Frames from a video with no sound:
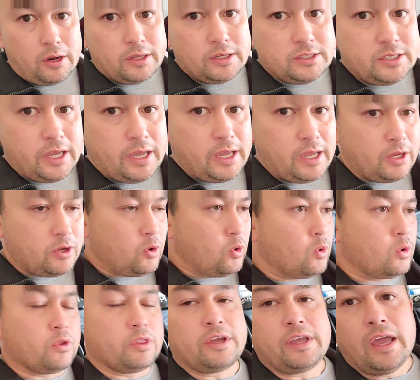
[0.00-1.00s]
intake
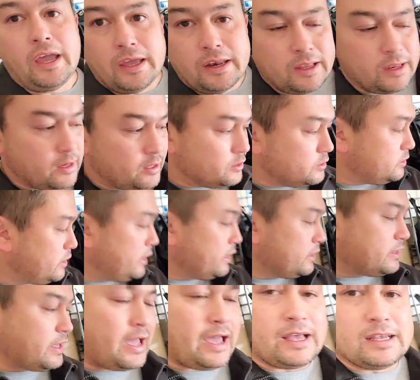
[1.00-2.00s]
or the K&N intake
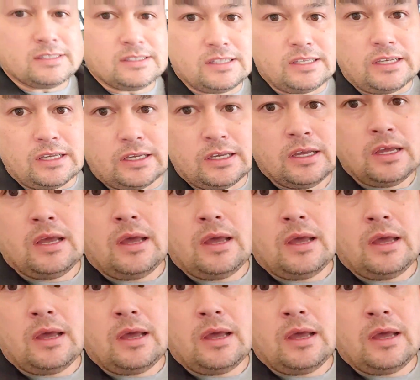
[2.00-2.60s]
that has the